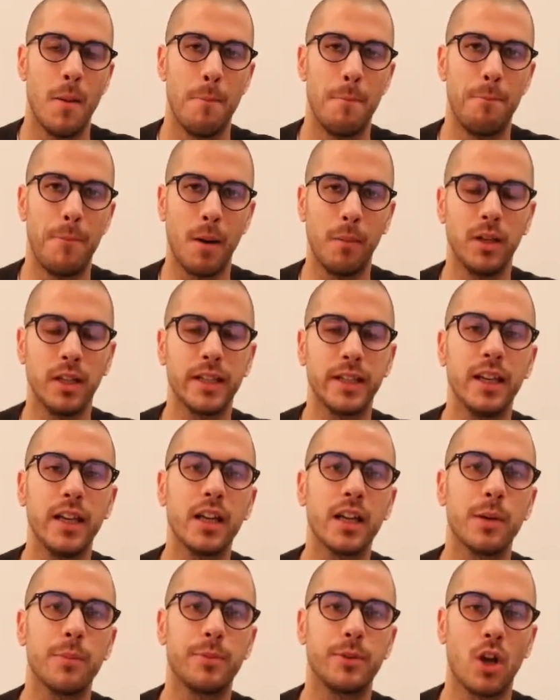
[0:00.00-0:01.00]
Public key
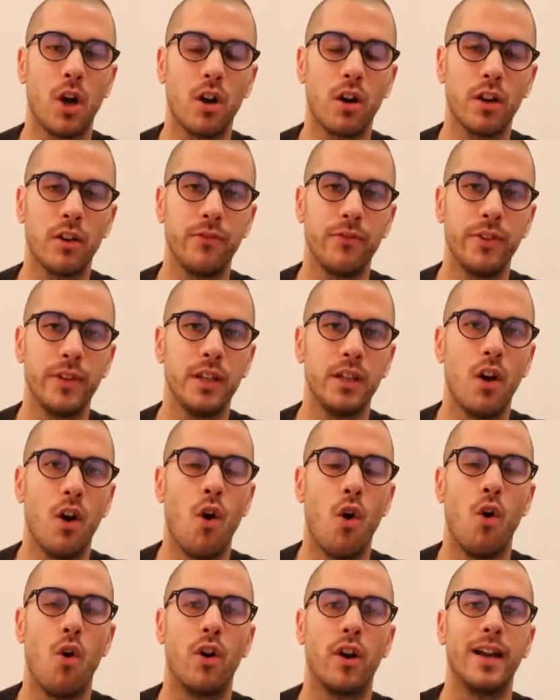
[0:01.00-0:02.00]
cryptography
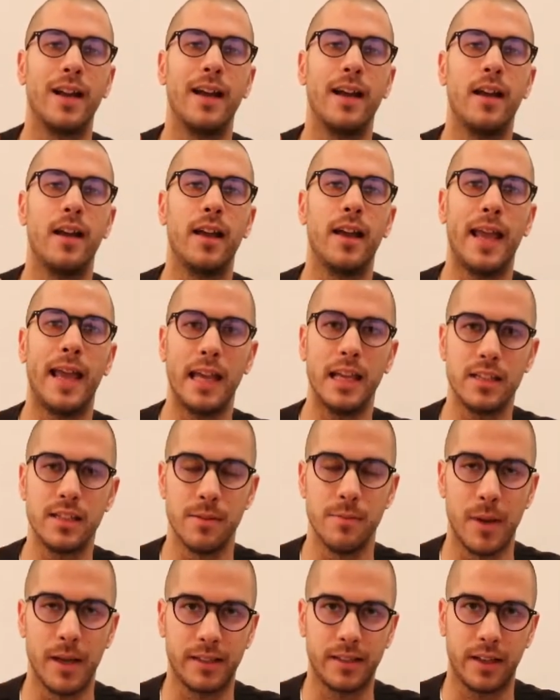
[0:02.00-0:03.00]
or
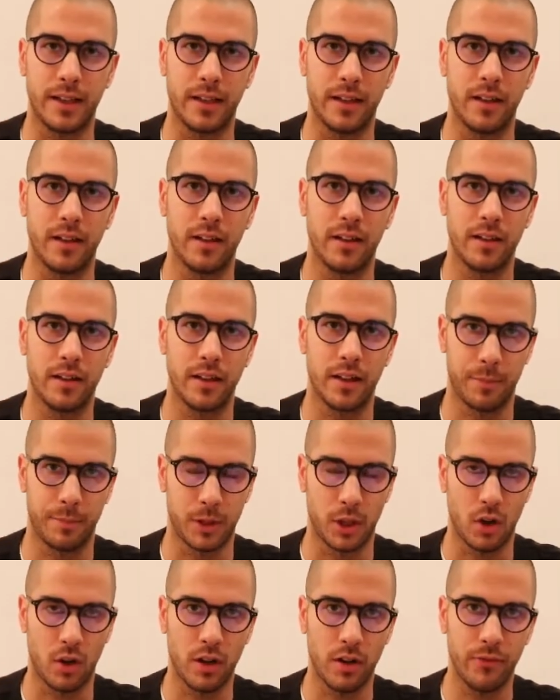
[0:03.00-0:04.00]
asymmetric
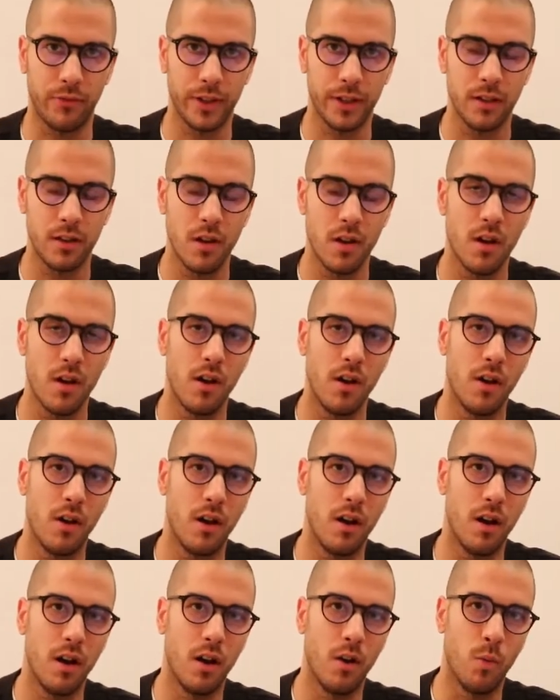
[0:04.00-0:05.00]
cryptography
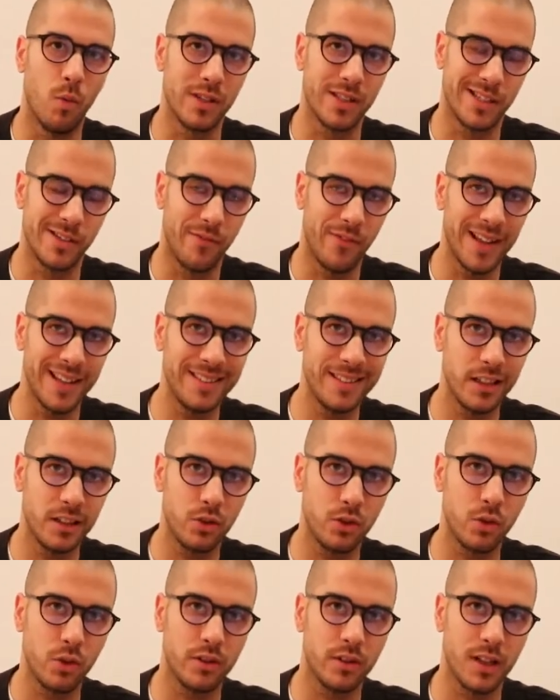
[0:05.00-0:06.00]
was
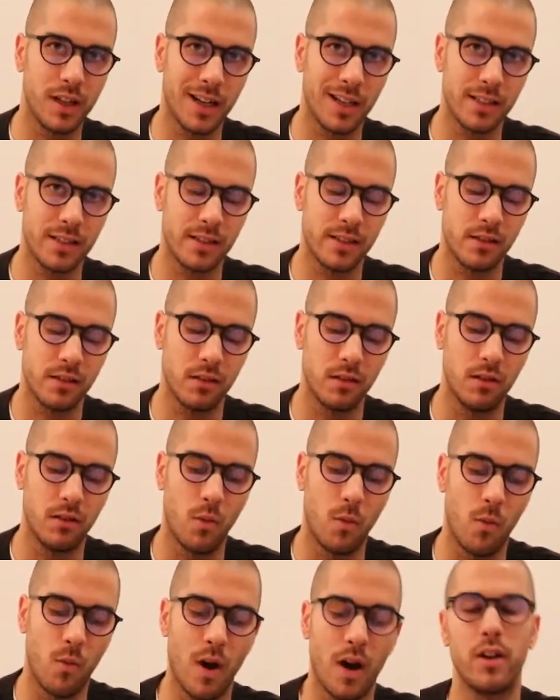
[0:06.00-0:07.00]
invented to address
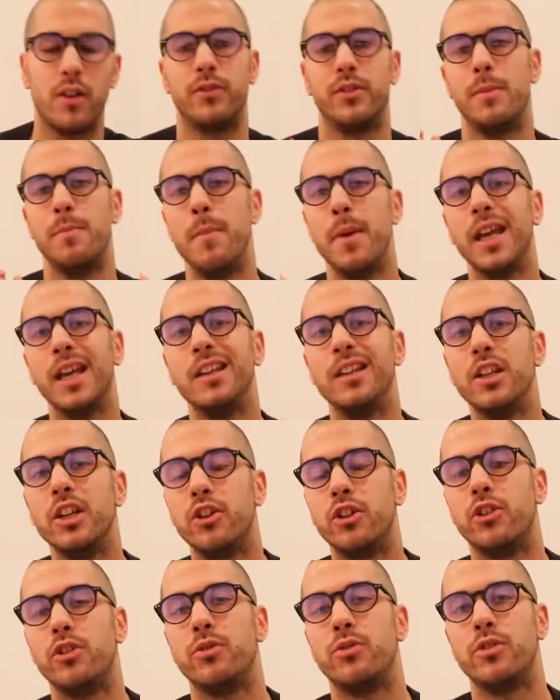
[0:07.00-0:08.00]
one of the main
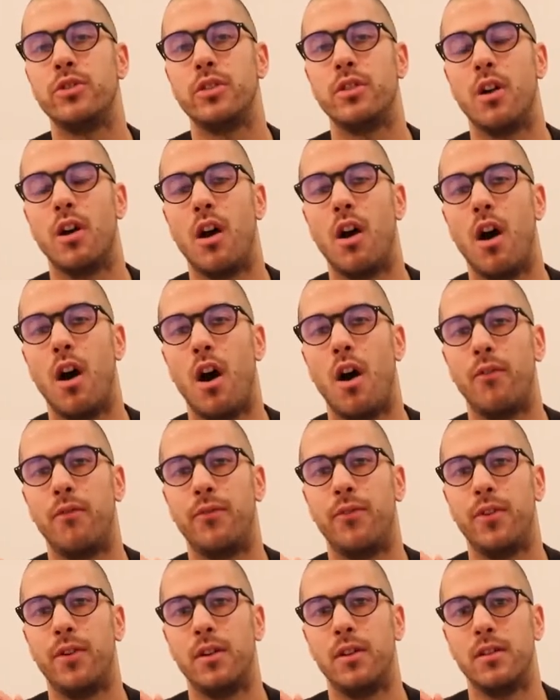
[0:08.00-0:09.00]
issues
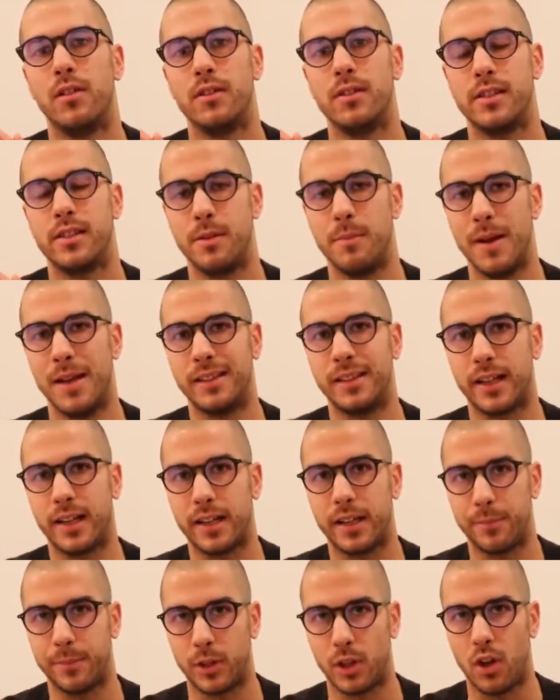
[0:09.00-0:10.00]
of symmetric
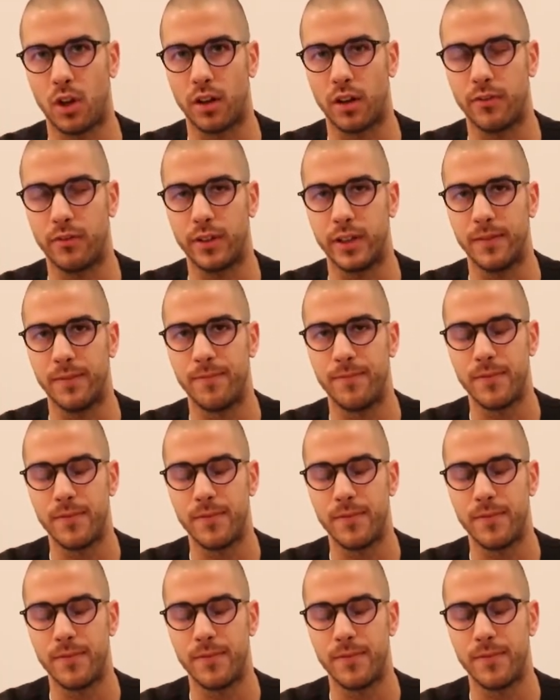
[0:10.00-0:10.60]
cryptography,